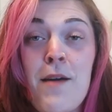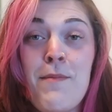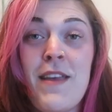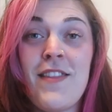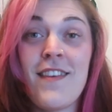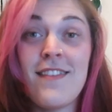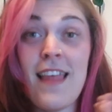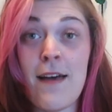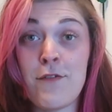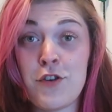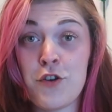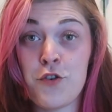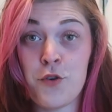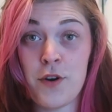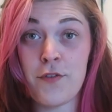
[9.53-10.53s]
made this
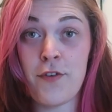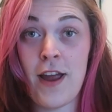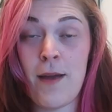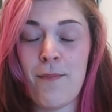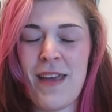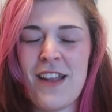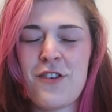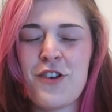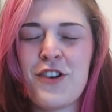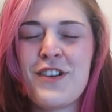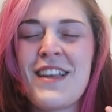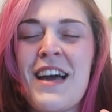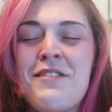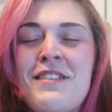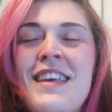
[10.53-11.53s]
lavender door frame. It
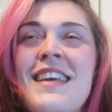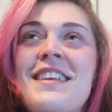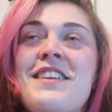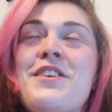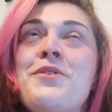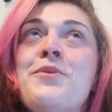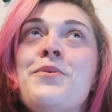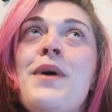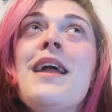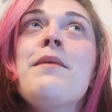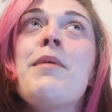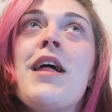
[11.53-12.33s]
turned out incredible.